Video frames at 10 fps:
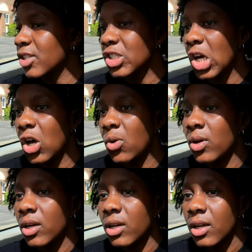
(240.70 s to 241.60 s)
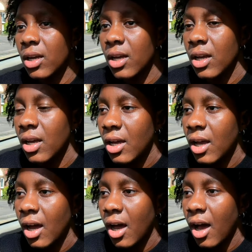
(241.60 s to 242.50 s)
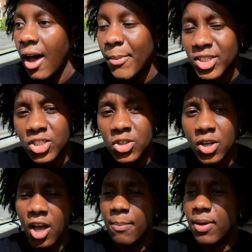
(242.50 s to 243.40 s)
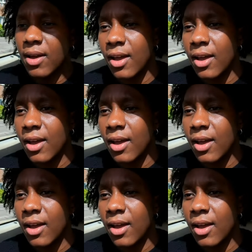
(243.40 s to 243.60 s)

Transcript: So I must have stood up